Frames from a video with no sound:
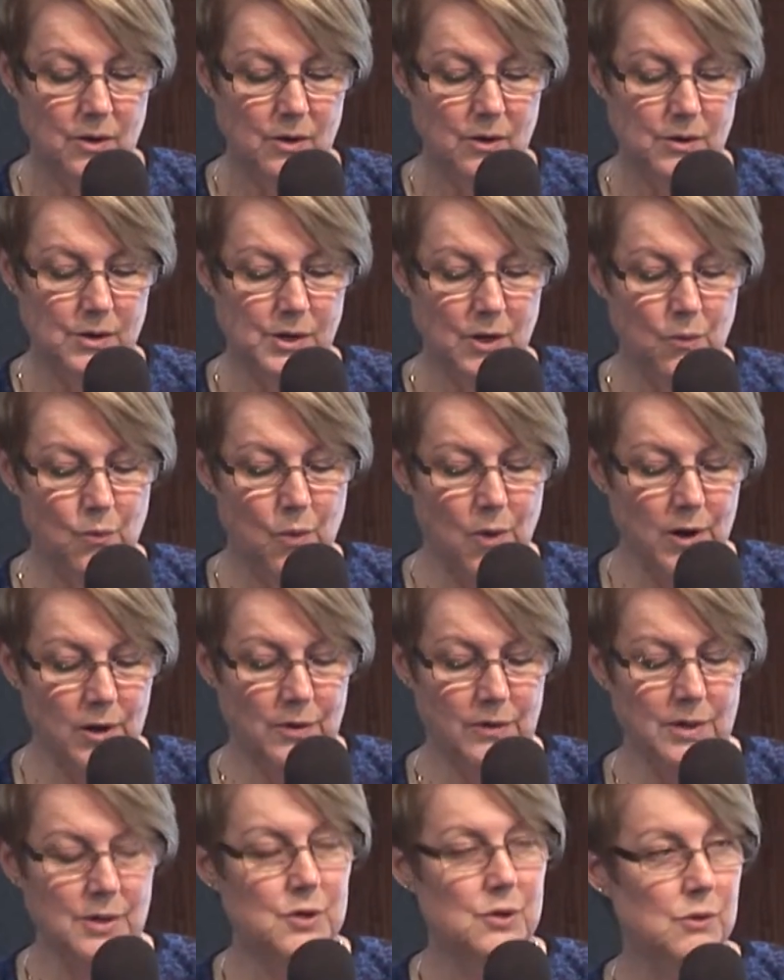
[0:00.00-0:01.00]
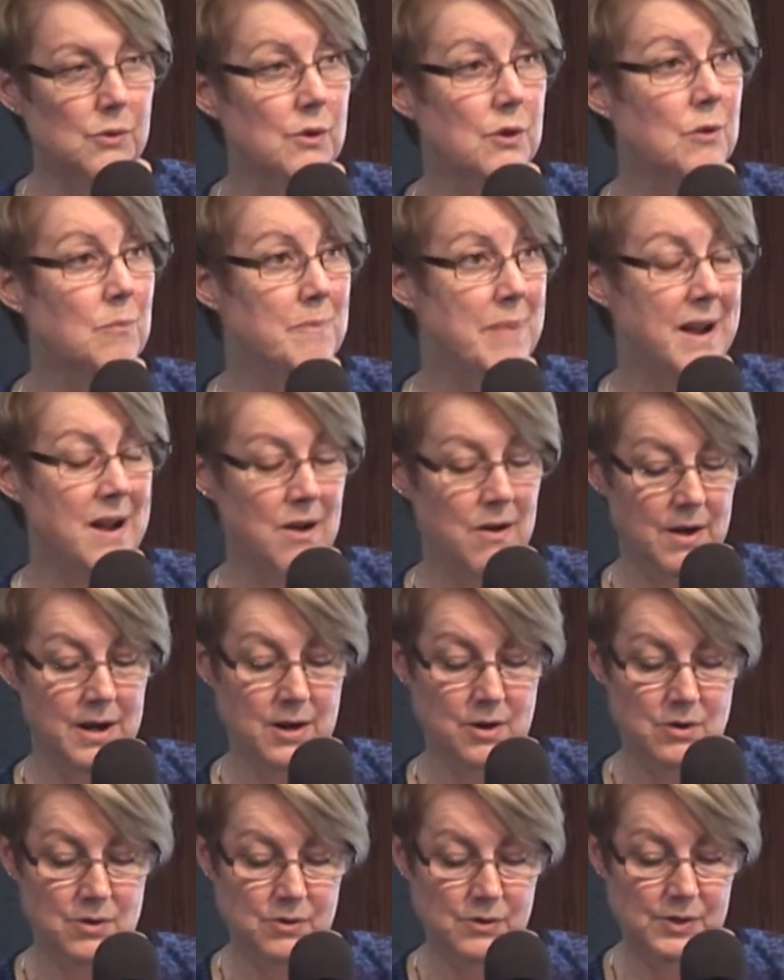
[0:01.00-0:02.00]
So what are the true
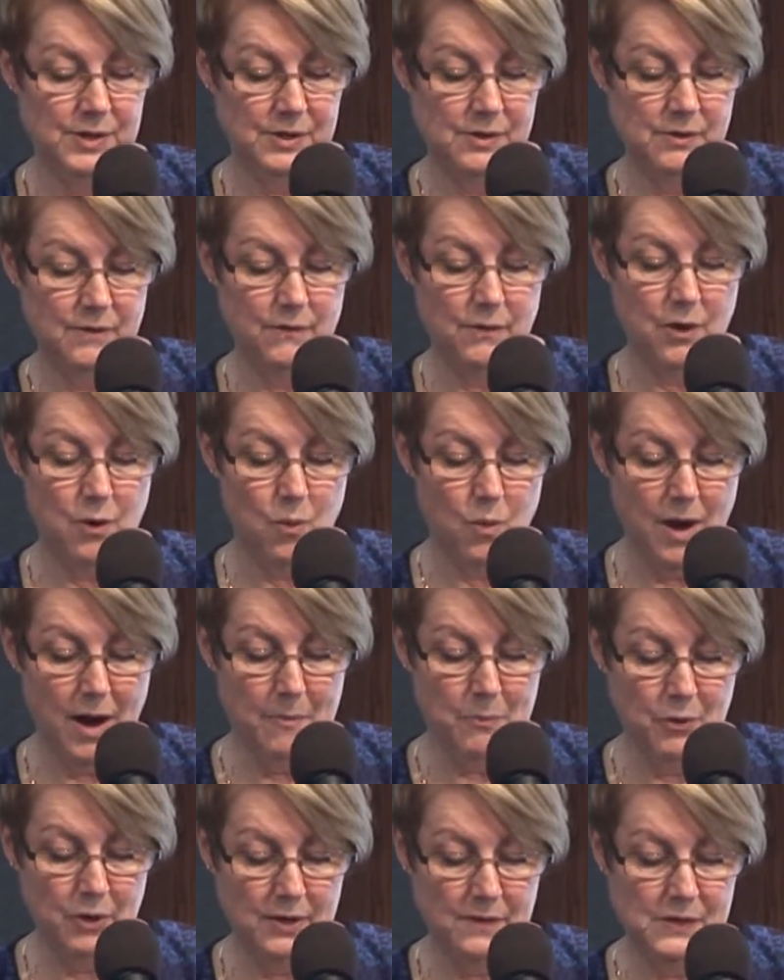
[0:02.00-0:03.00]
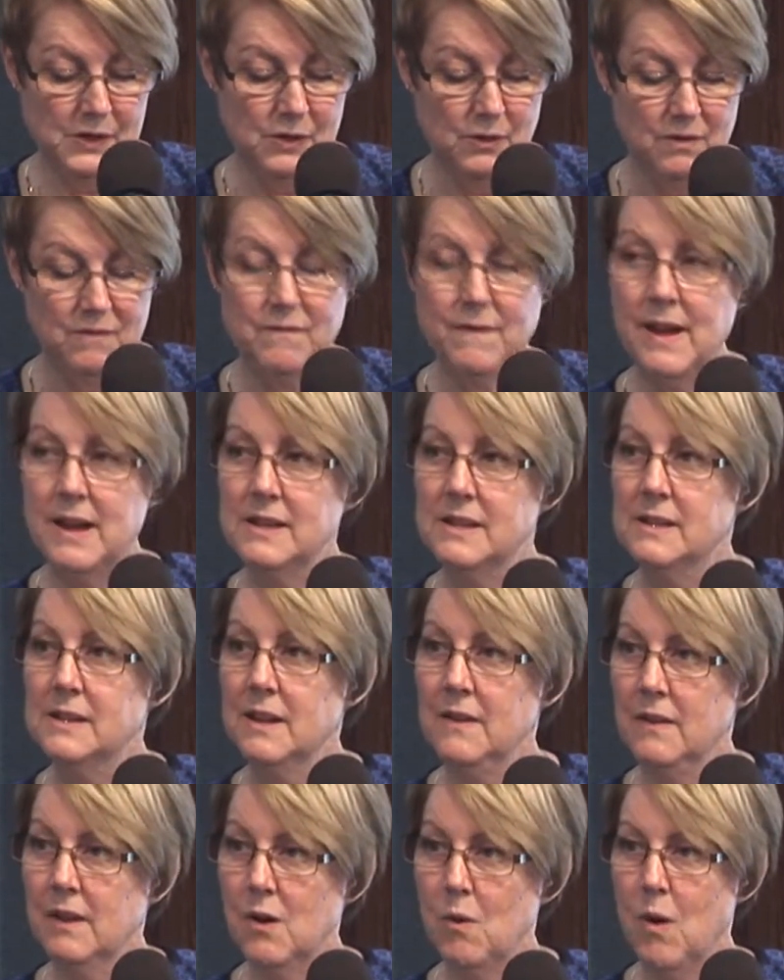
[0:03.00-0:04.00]
barriers for cooperatives to invest
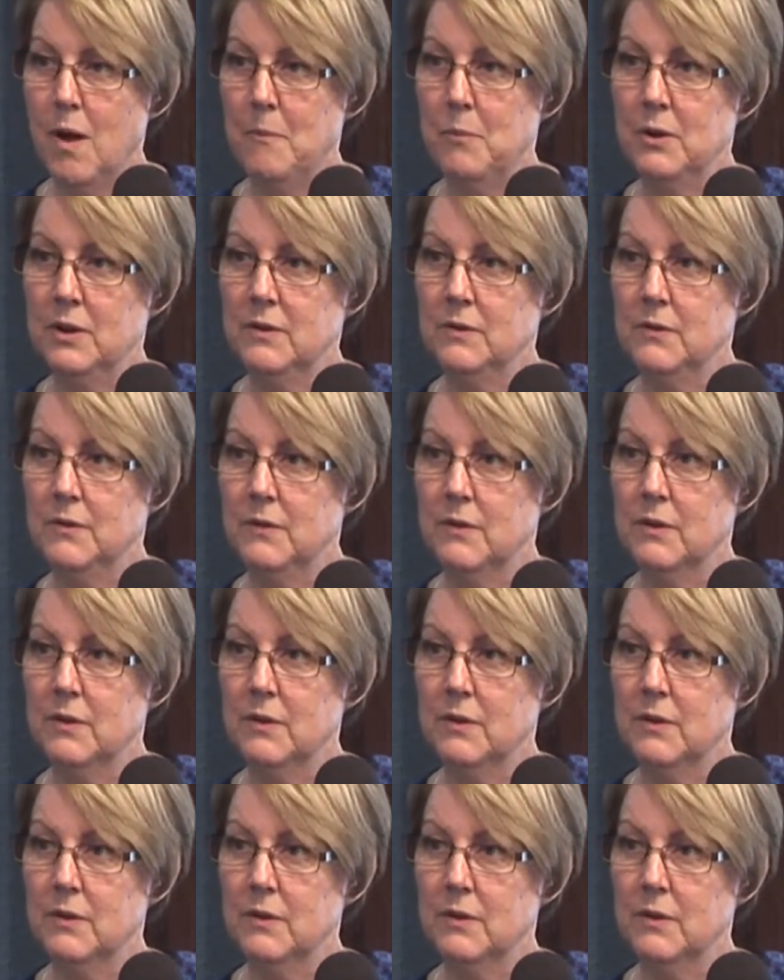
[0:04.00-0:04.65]
in cooperative